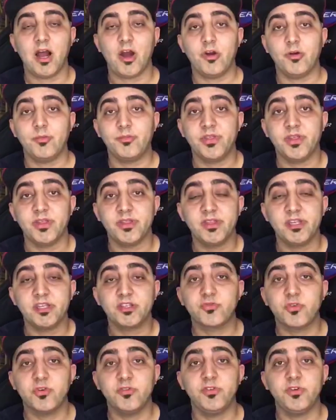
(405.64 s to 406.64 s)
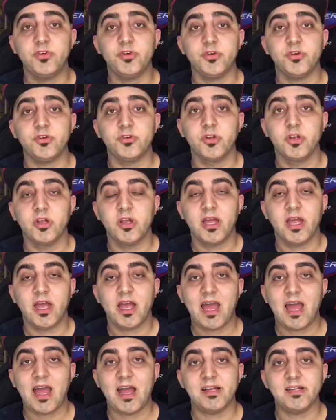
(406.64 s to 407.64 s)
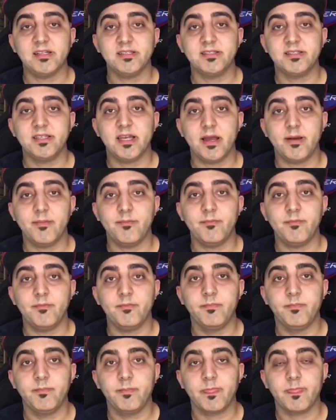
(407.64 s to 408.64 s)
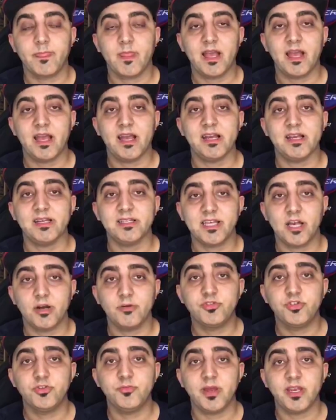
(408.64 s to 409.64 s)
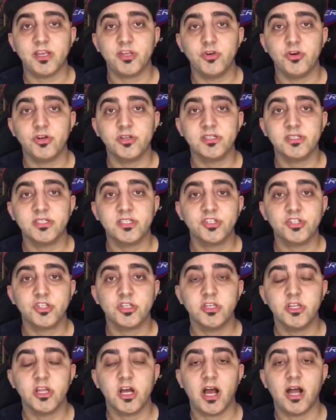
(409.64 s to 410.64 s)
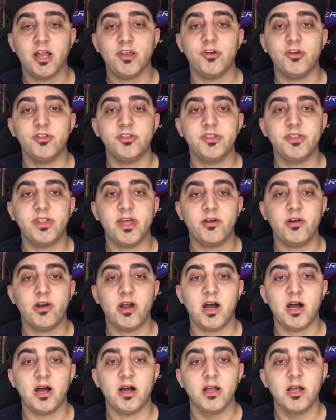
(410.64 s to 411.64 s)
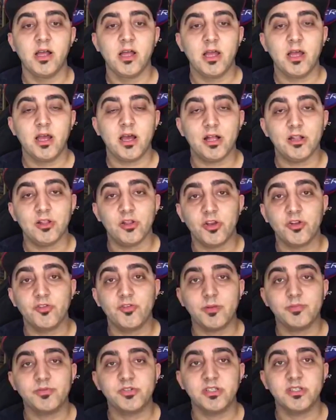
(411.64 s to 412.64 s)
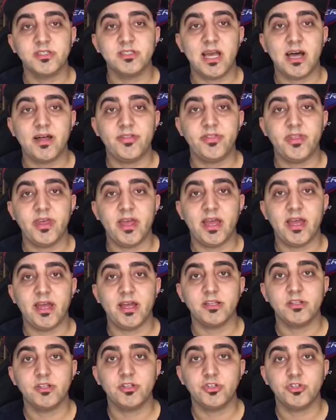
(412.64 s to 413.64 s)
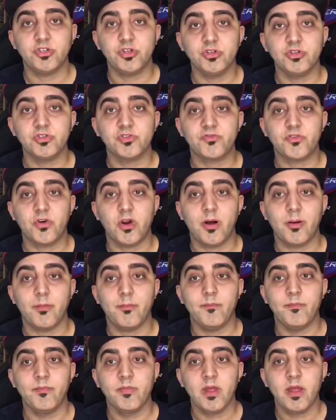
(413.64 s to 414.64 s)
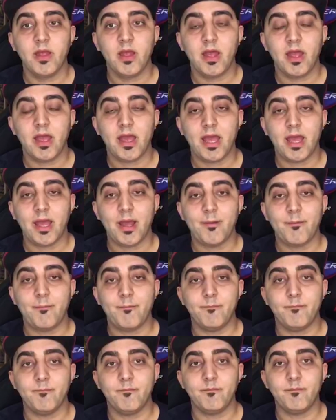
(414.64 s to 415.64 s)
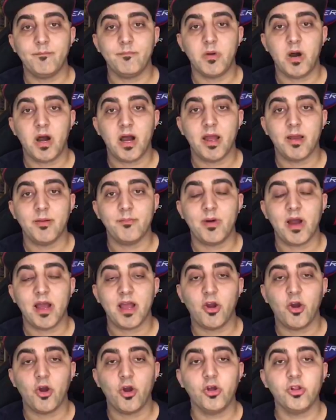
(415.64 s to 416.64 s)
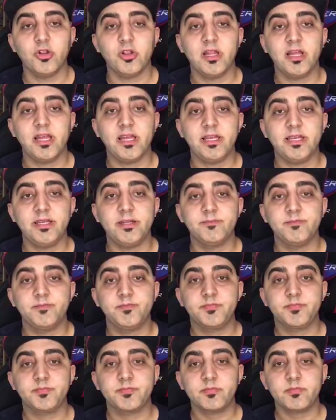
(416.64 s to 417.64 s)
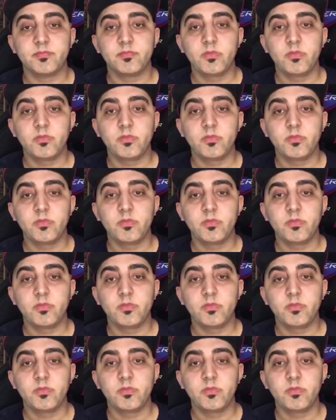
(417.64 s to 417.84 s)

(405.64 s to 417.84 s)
Uh, I hope that this review has um, has helped you make your decision. I know that there are a lot of options out there to choose from. Um, my my only